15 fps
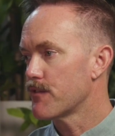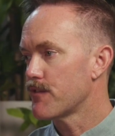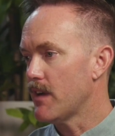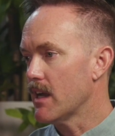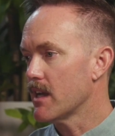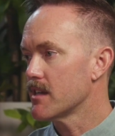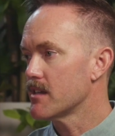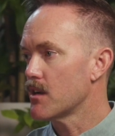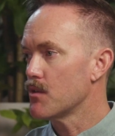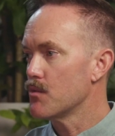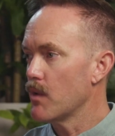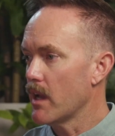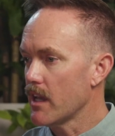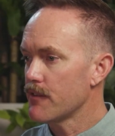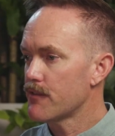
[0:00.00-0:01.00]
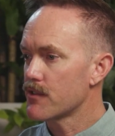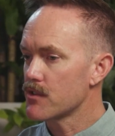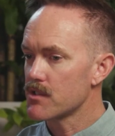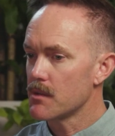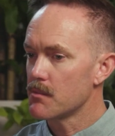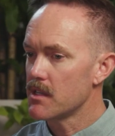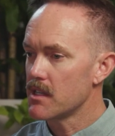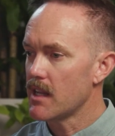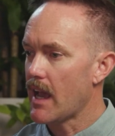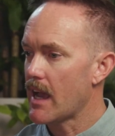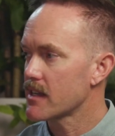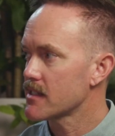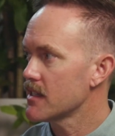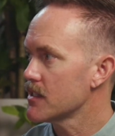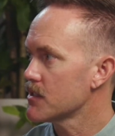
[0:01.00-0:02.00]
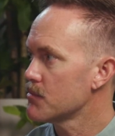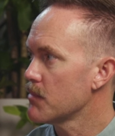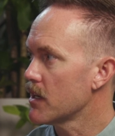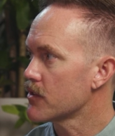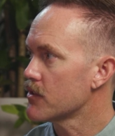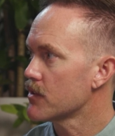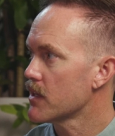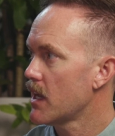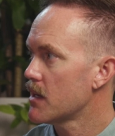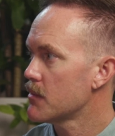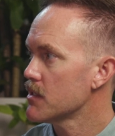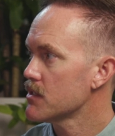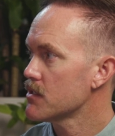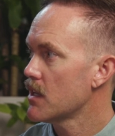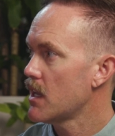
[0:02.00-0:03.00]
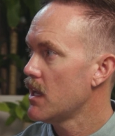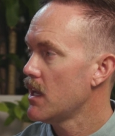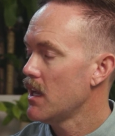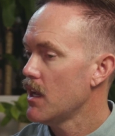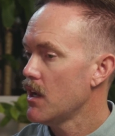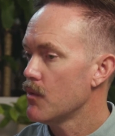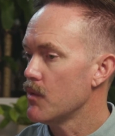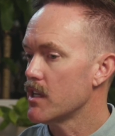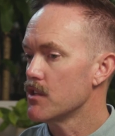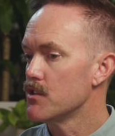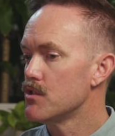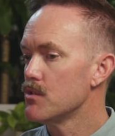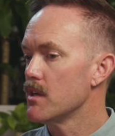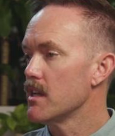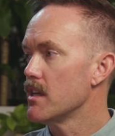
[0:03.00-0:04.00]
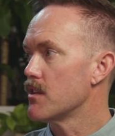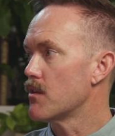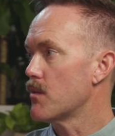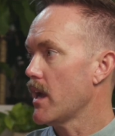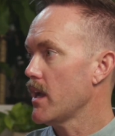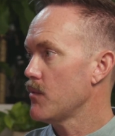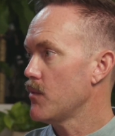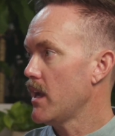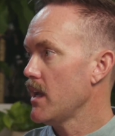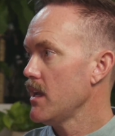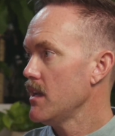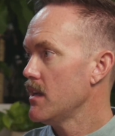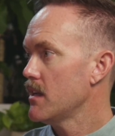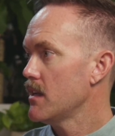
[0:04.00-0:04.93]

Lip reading: find a way for somebody to access medical cannabis. We can do it in the right way.